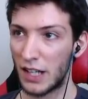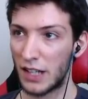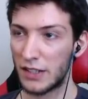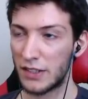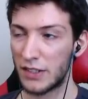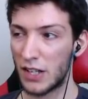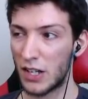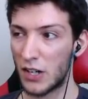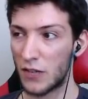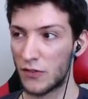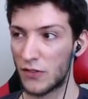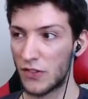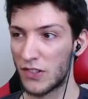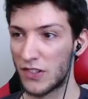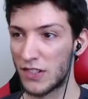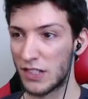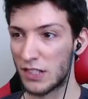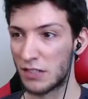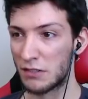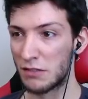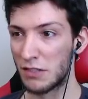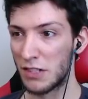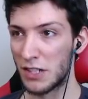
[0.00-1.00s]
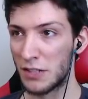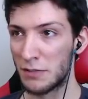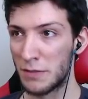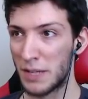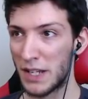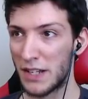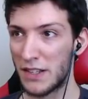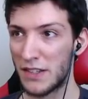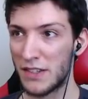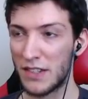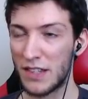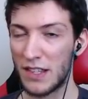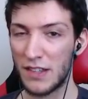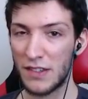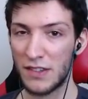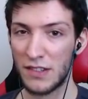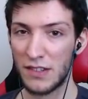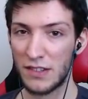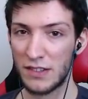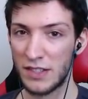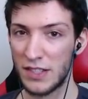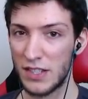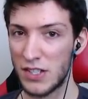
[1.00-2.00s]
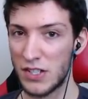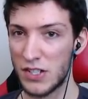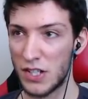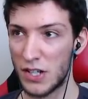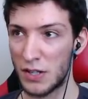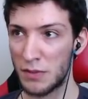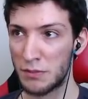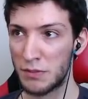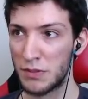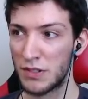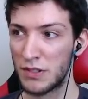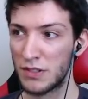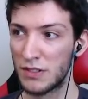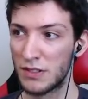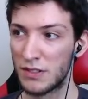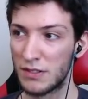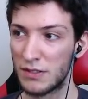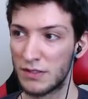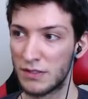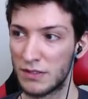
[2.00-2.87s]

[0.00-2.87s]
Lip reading: Night Harvester really makes sense on this champion.